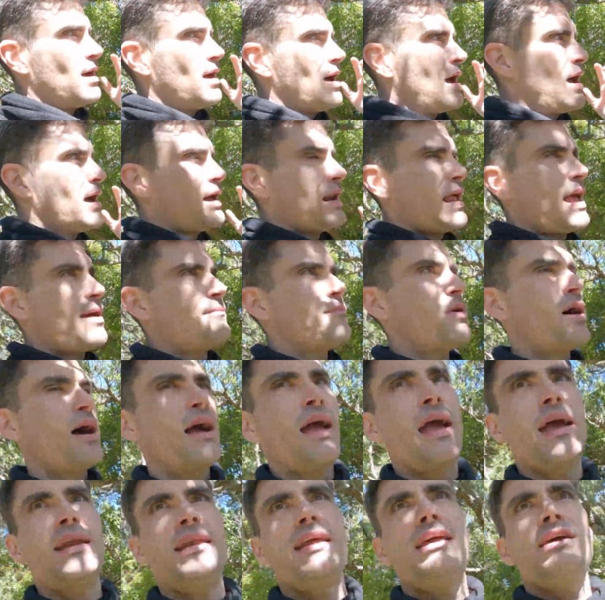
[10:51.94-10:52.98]
gonna have
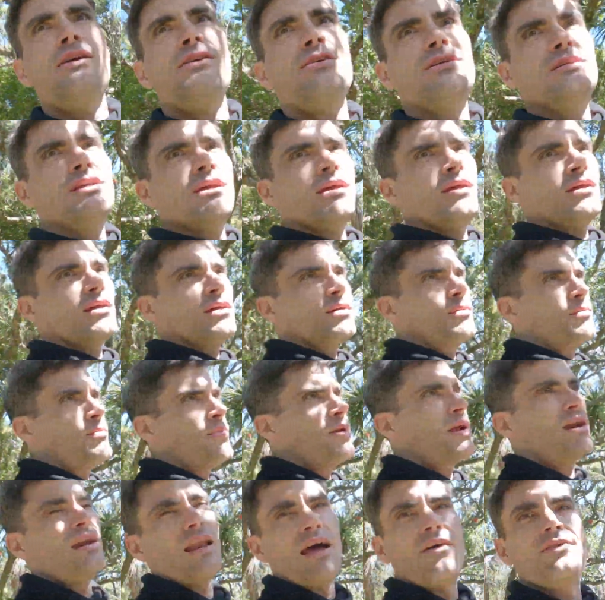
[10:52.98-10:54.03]
my ideas, but
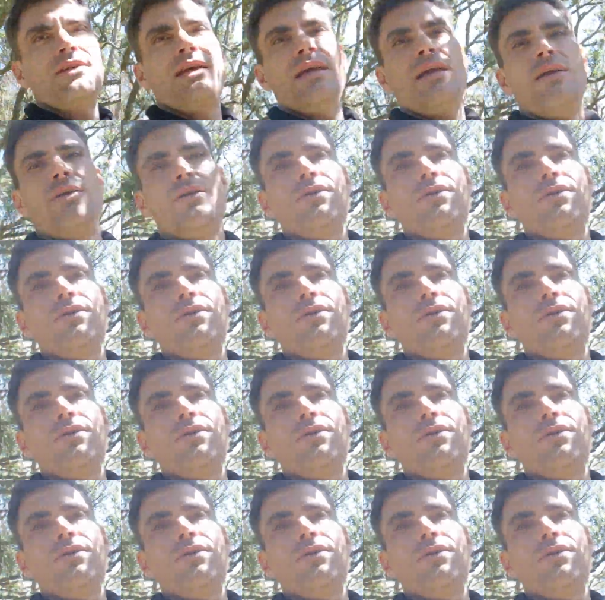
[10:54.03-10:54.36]
I'd love to hear